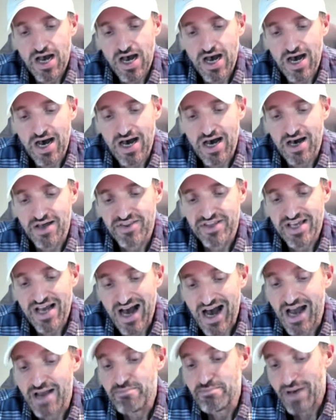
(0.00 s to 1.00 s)
Uh, the
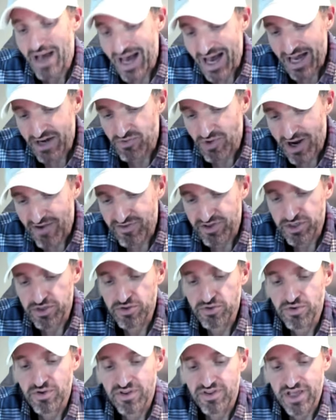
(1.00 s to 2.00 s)
iPad
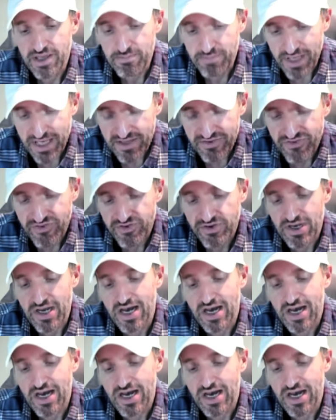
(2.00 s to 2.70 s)
revenue, they beat.